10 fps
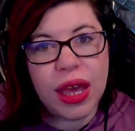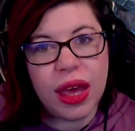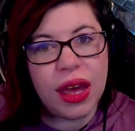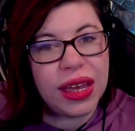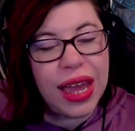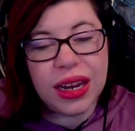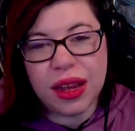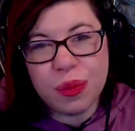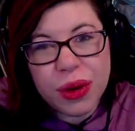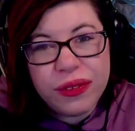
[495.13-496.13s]
again,
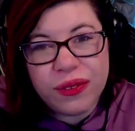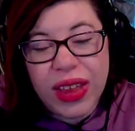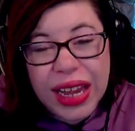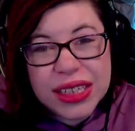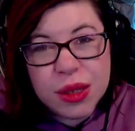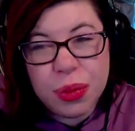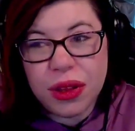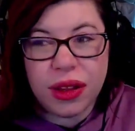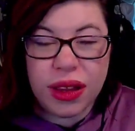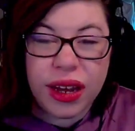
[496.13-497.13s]
a pretty
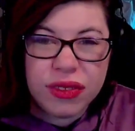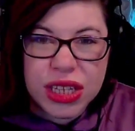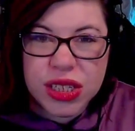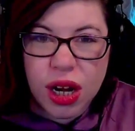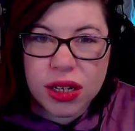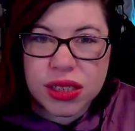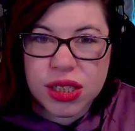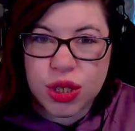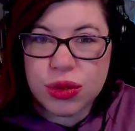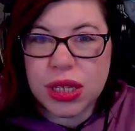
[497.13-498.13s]
flexible, a lot of these
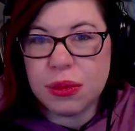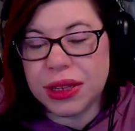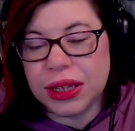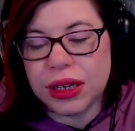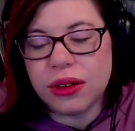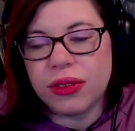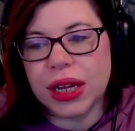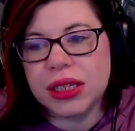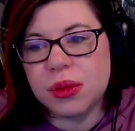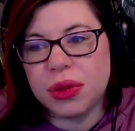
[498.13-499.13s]
cards do seem a little
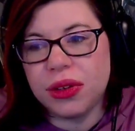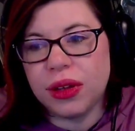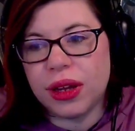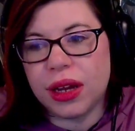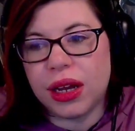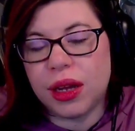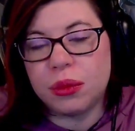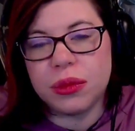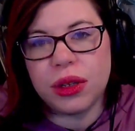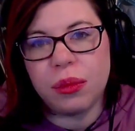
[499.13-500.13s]
flexible, um, a
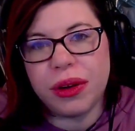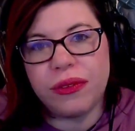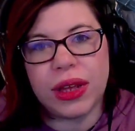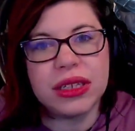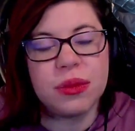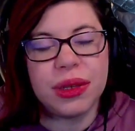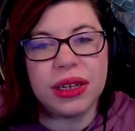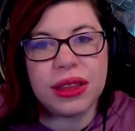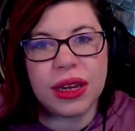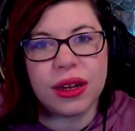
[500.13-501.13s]
um, little bit of
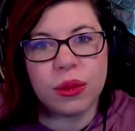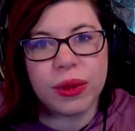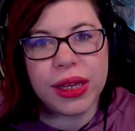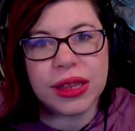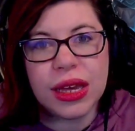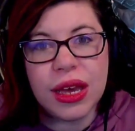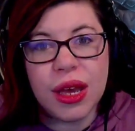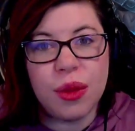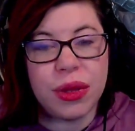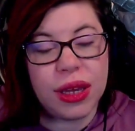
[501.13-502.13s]
flexibility there with
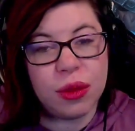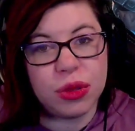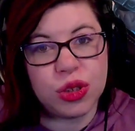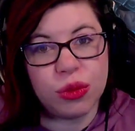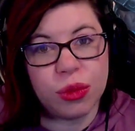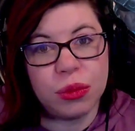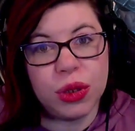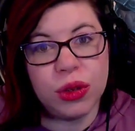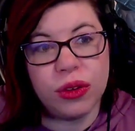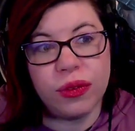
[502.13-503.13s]
being able to
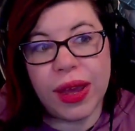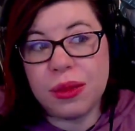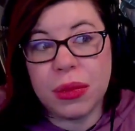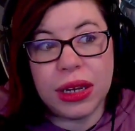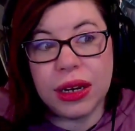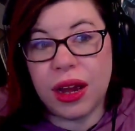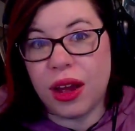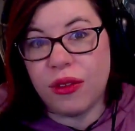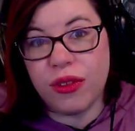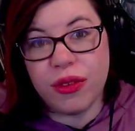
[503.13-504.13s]
remove a minion
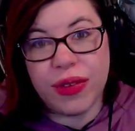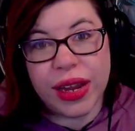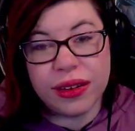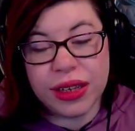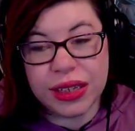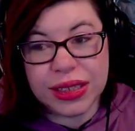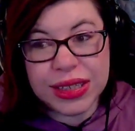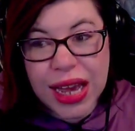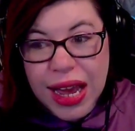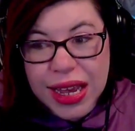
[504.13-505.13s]
of varying
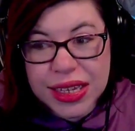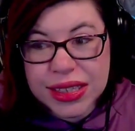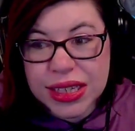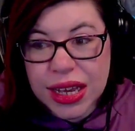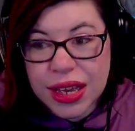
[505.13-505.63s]
size,